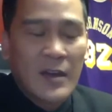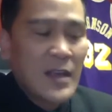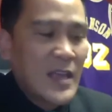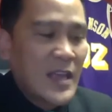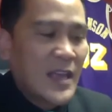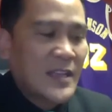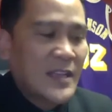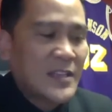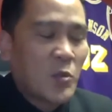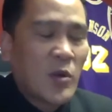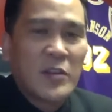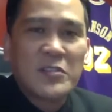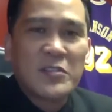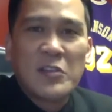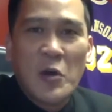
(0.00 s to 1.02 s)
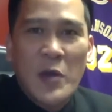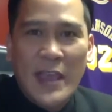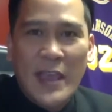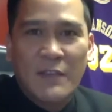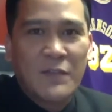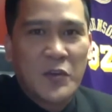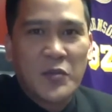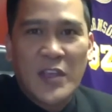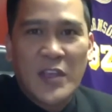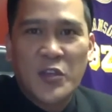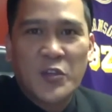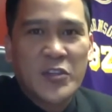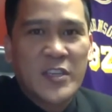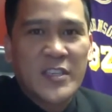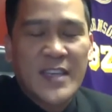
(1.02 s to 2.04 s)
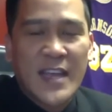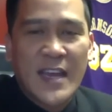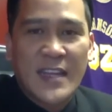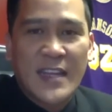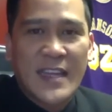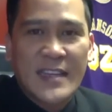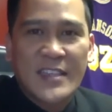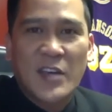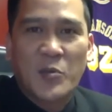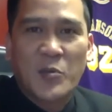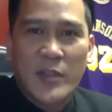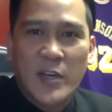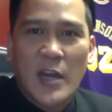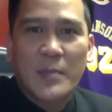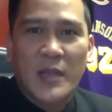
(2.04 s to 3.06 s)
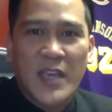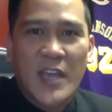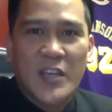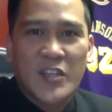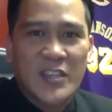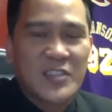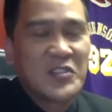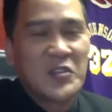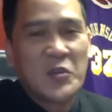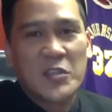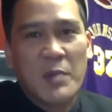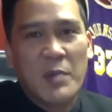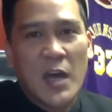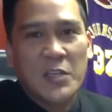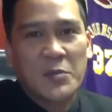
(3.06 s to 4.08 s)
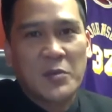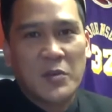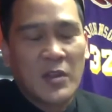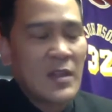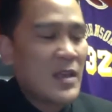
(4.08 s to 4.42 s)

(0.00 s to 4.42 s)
It's one of those low-hanging fruit that you should just kind of get done with your application as soon as possible,